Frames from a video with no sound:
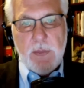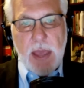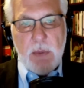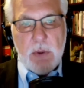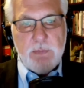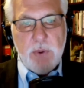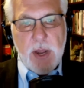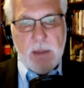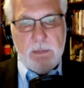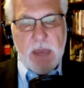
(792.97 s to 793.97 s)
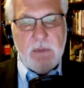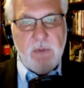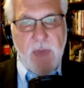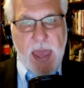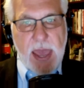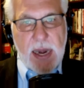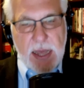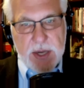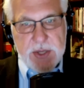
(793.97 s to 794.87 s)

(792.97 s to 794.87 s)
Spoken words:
they would put in a big fan and a